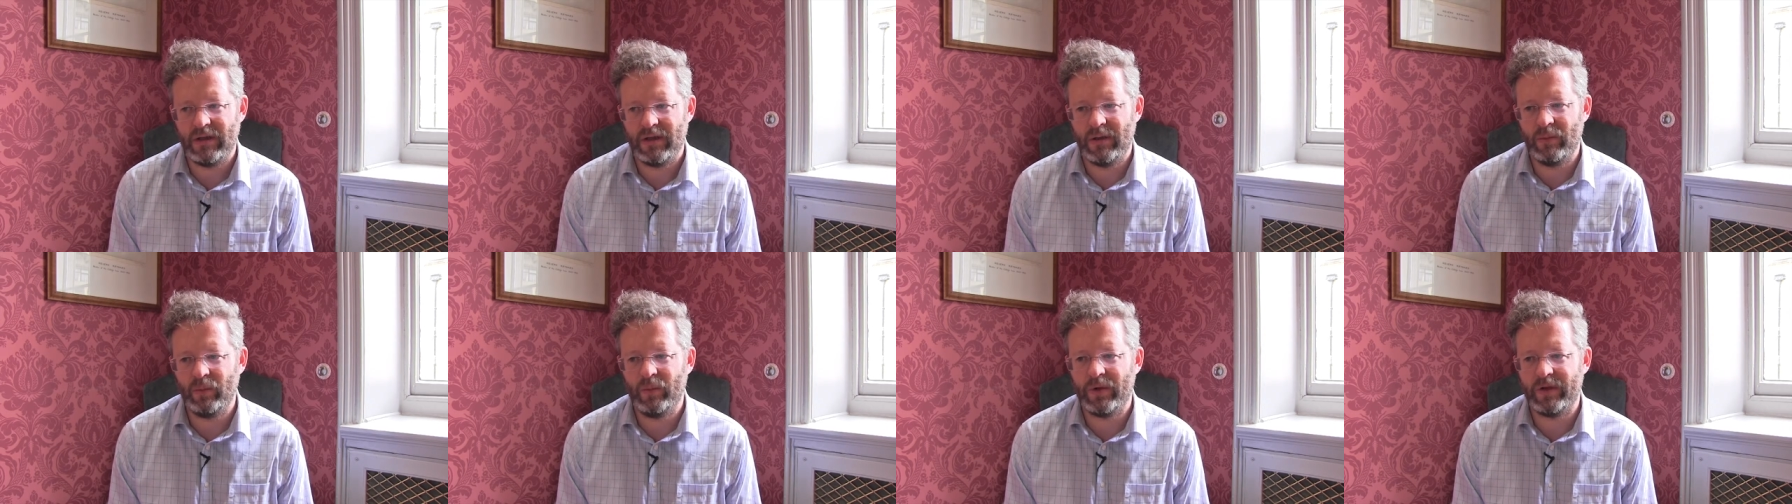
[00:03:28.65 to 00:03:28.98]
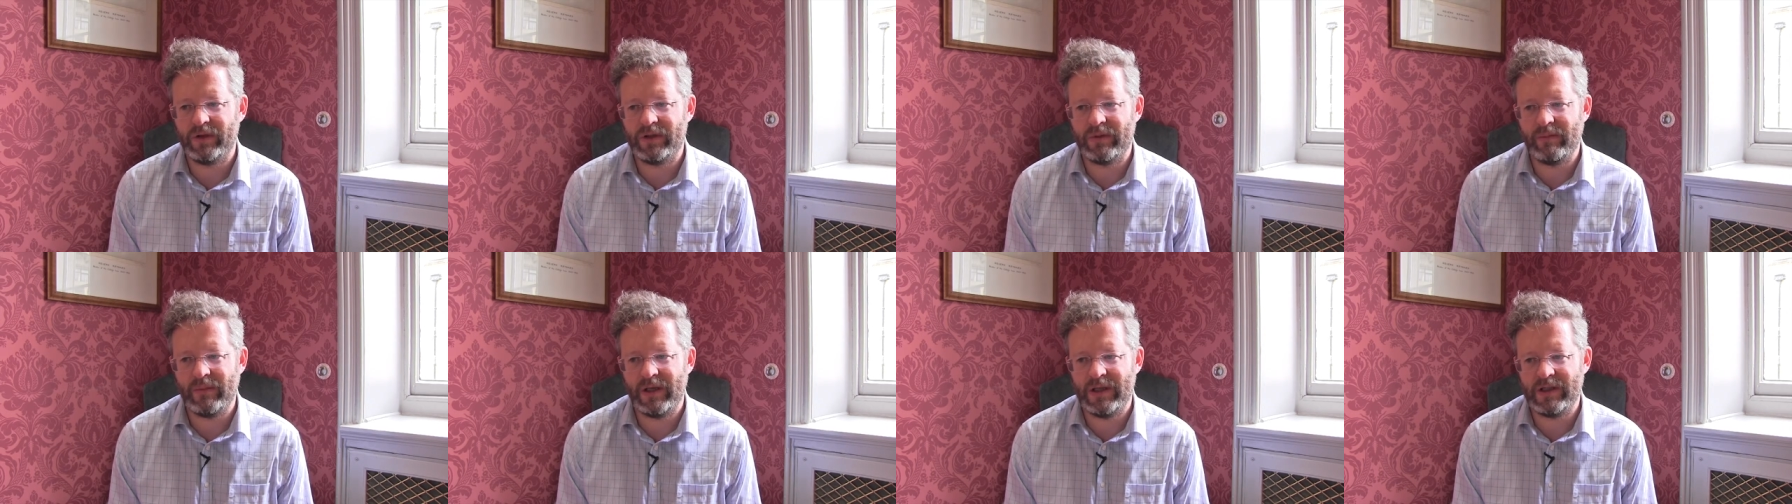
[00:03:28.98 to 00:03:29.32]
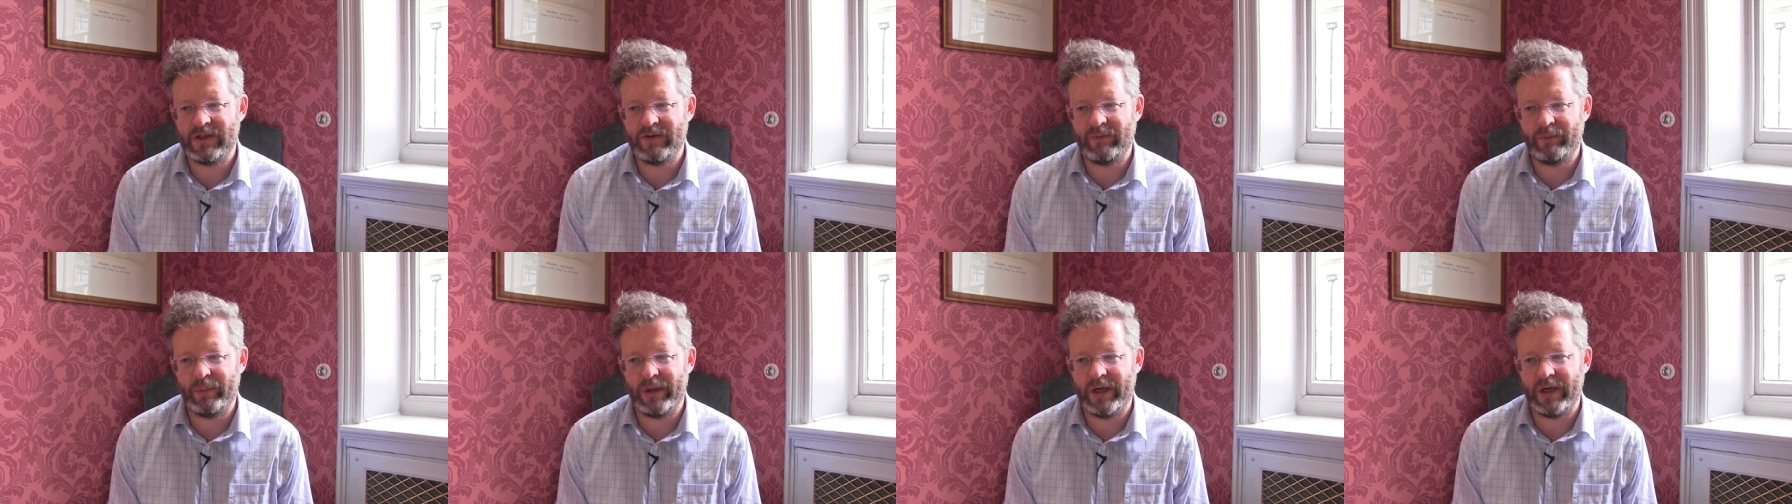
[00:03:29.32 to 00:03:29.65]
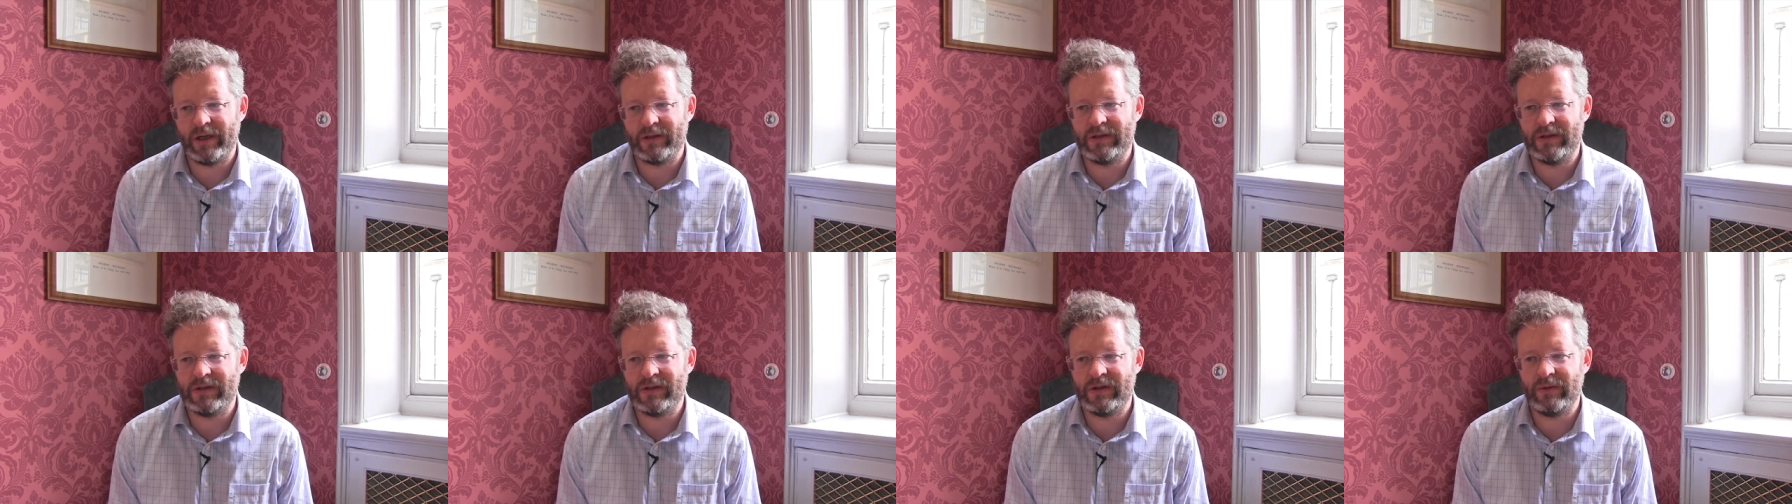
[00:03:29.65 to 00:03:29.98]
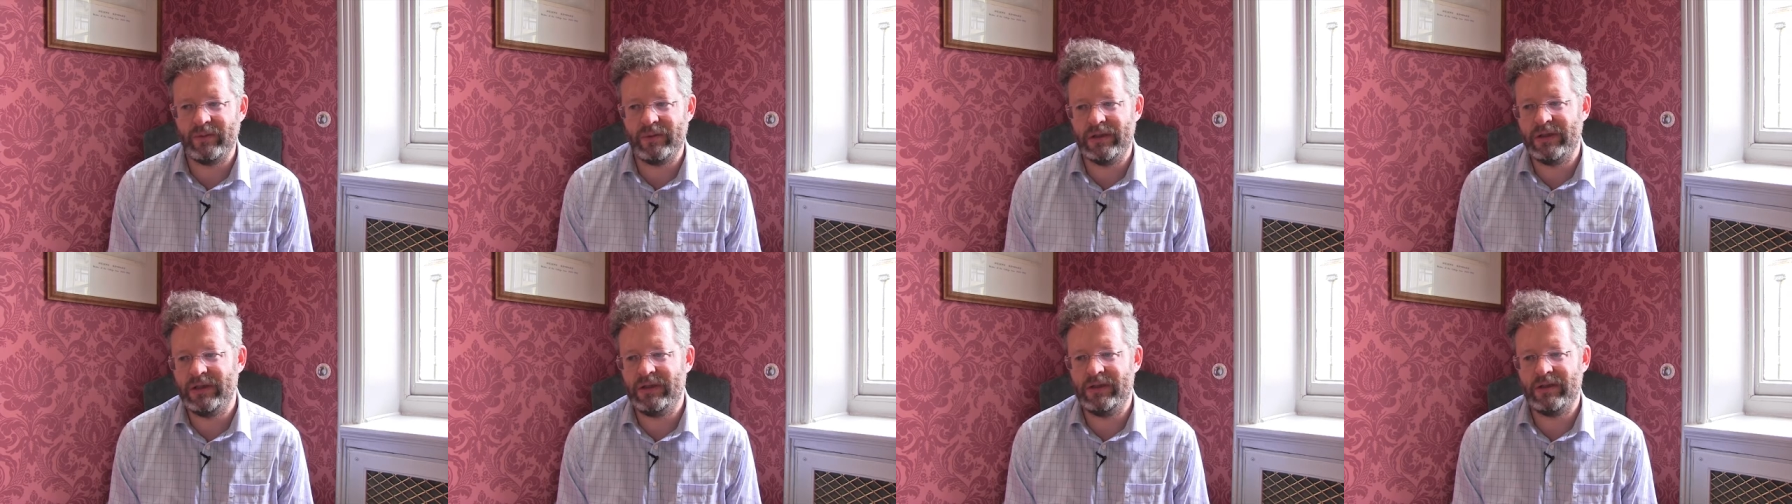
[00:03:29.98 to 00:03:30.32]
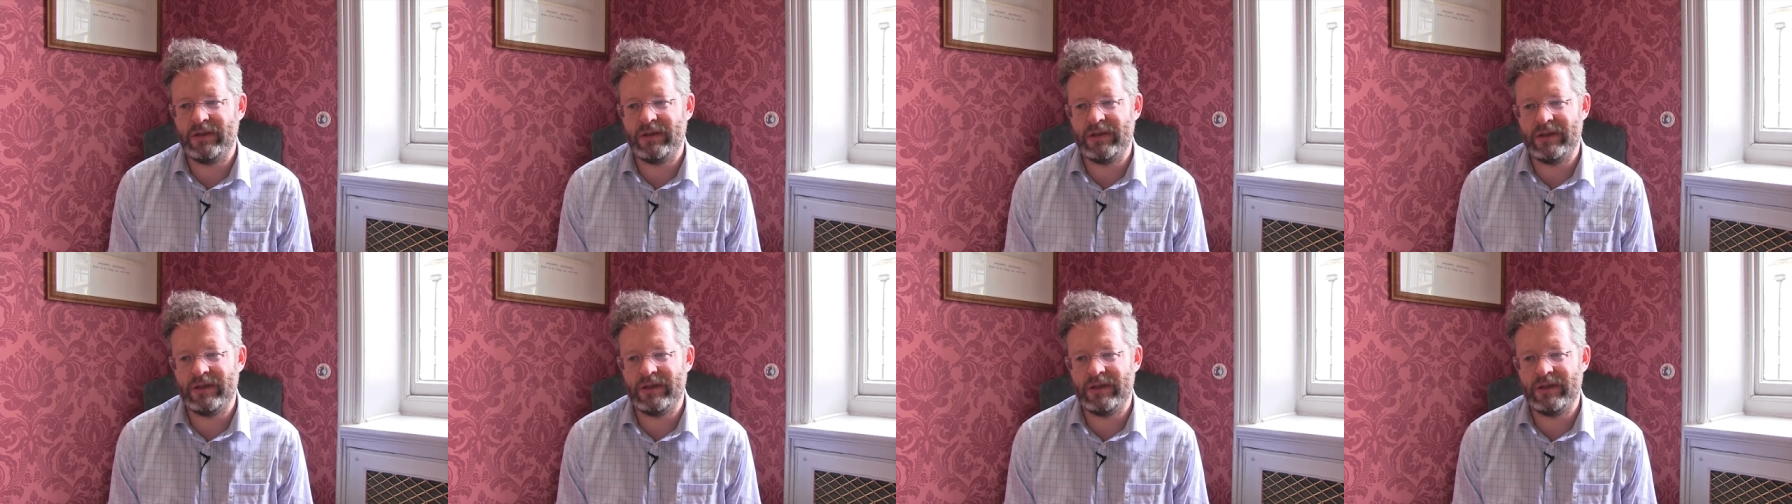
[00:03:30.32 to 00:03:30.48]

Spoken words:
and what domains of practice do we need to